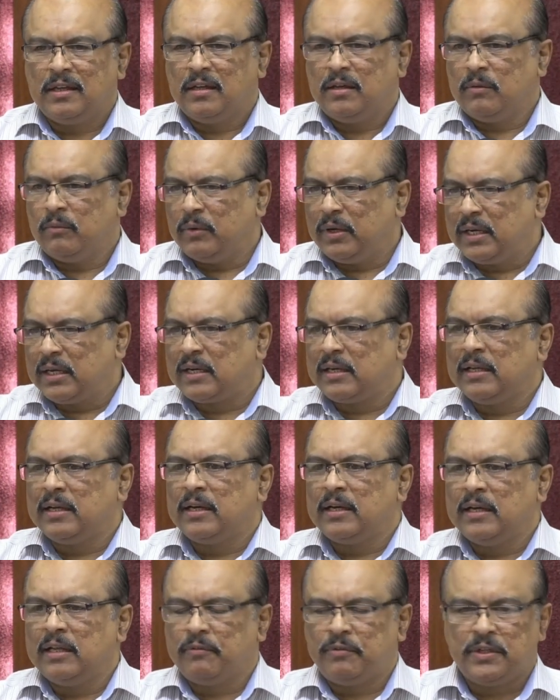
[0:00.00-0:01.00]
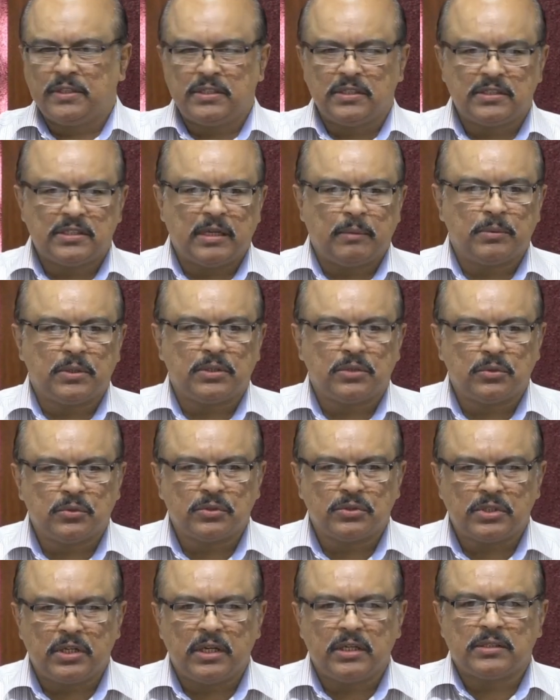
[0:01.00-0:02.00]
Very clearly, Ephesians chapter 2
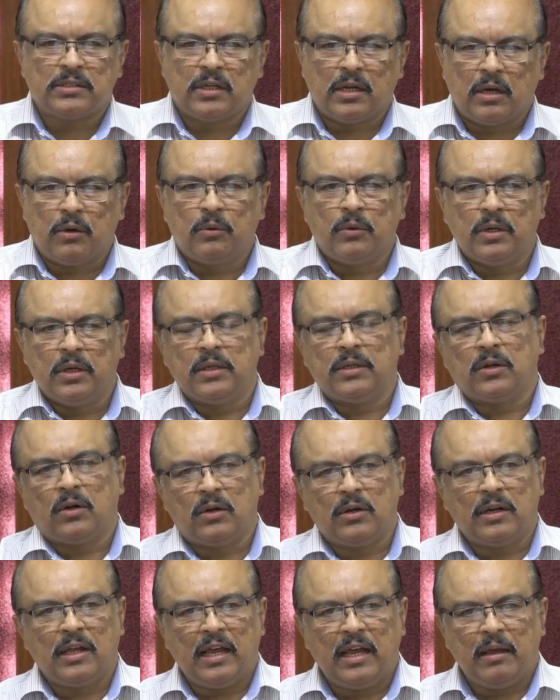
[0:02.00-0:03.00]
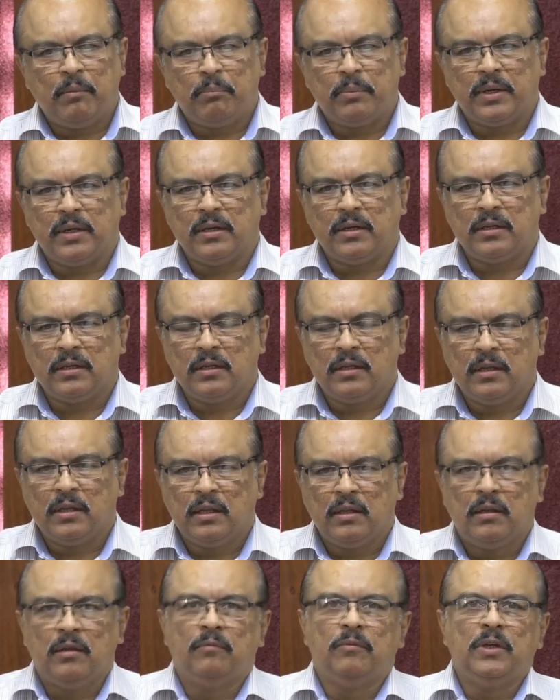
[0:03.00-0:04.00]
says how it all happened.
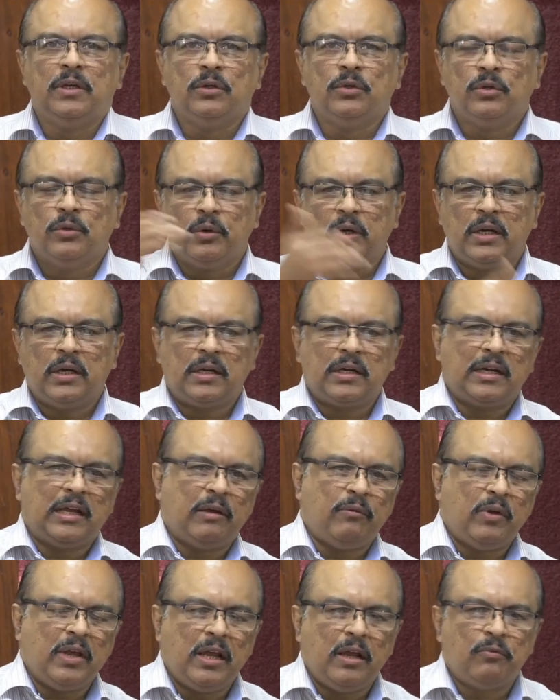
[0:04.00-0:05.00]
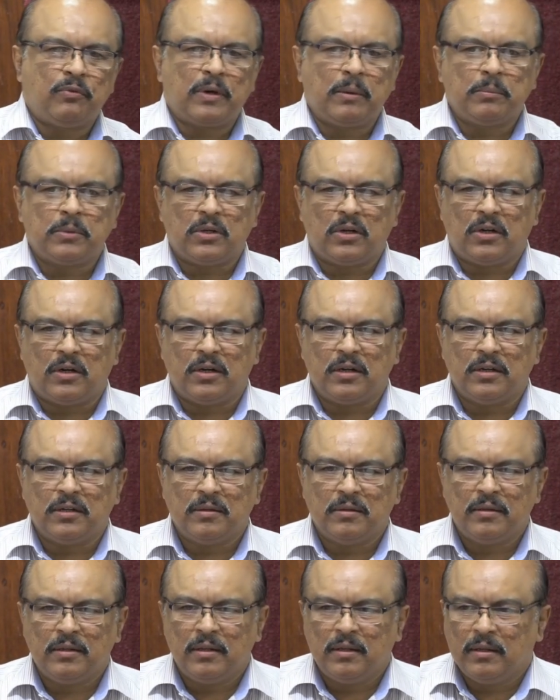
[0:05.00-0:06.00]
We who were away from God,
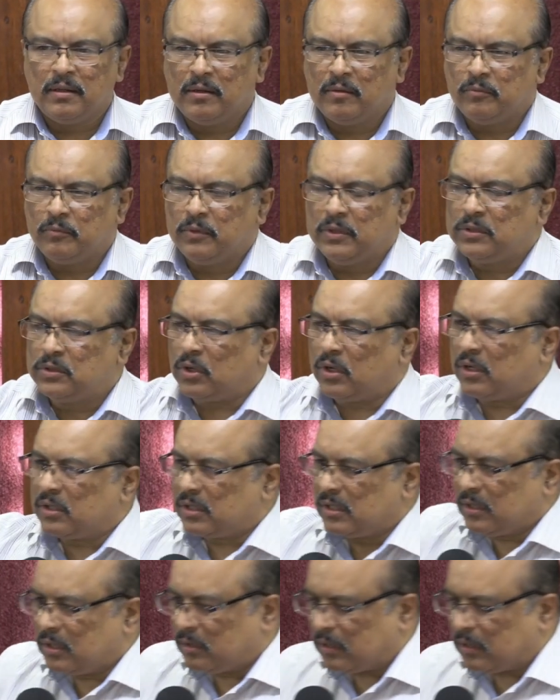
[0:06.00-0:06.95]
we thought, you know,